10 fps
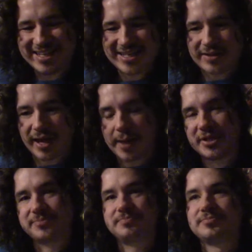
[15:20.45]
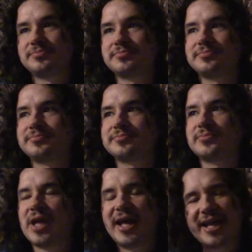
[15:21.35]
like, I mean...
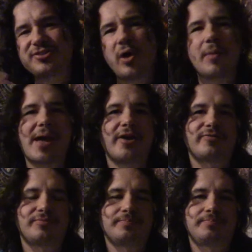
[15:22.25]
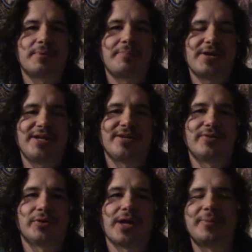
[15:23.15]
It's all a matter of opinion, really.